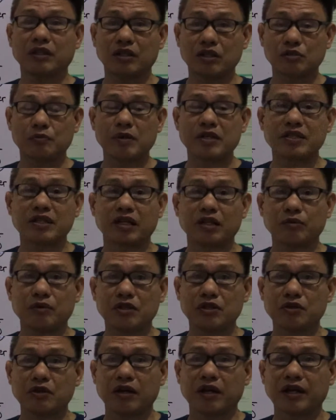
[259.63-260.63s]
especially
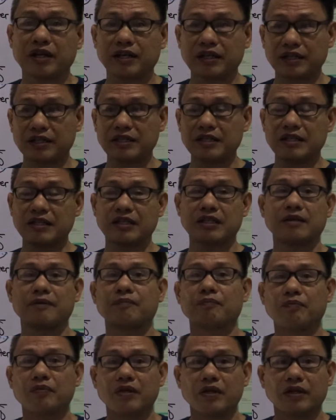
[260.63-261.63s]
when you are in
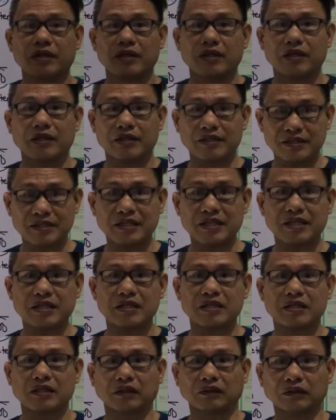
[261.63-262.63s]
the sea.
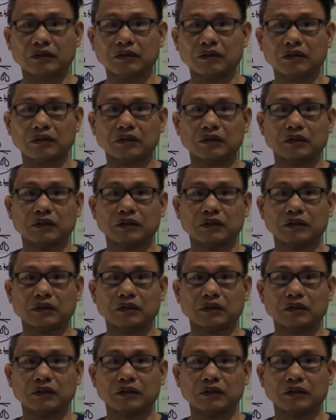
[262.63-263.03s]
No?